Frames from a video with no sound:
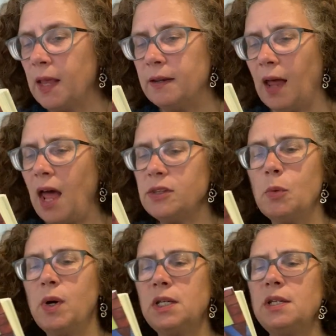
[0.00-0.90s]
Not the
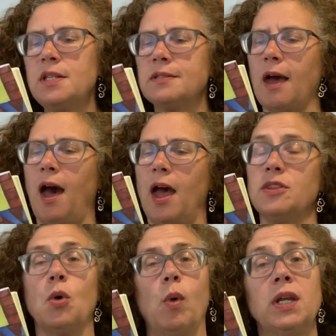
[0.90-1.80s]
one in the sky,
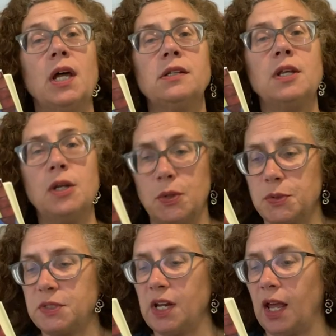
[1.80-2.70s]
the one on the
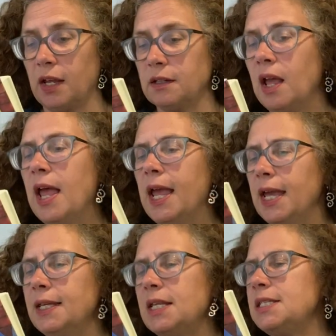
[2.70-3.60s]
newsstand.
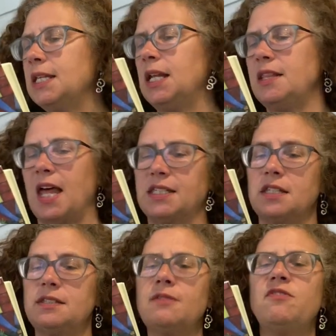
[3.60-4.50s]
In a city that's
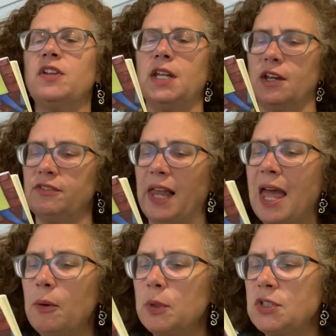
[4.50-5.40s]
a symphony of
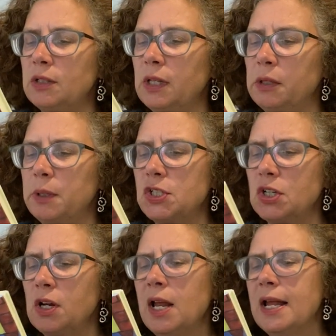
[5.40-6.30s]
language and
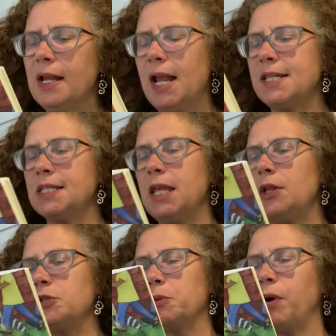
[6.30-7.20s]
literature, it's
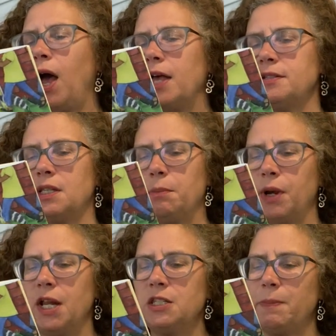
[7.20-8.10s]
little surprise that the
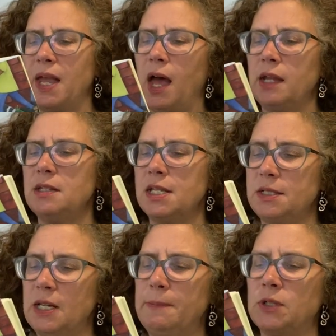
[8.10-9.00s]
brains behind this
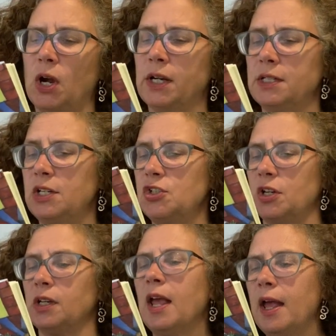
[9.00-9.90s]
deep dark
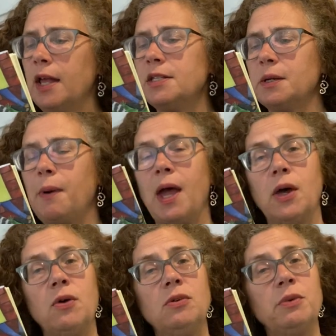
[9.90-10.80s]
edition is a
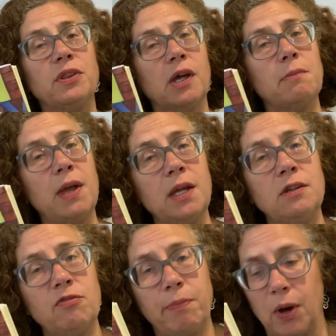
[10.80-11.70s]
raccoon with a
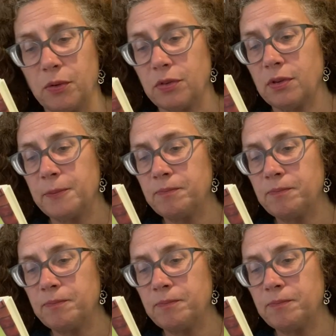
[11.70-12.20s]
command of both.